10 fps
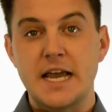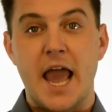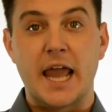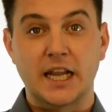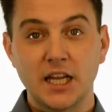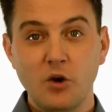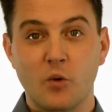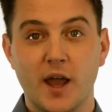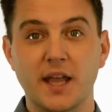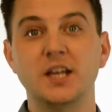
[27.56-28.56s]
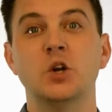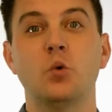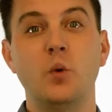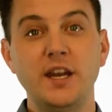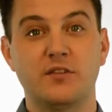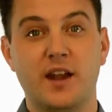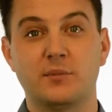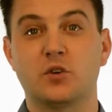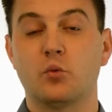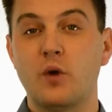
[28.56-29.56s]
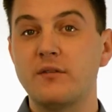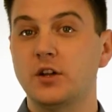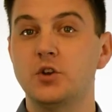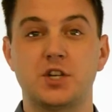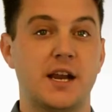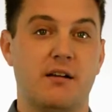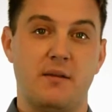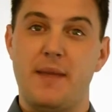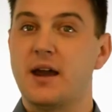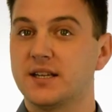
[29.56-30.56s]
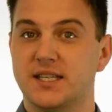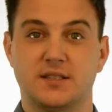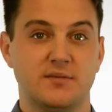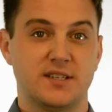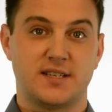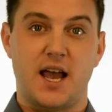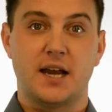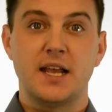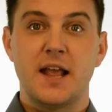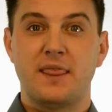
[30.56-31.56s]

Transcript: At Clearway, we developed a revolutionary mounting system design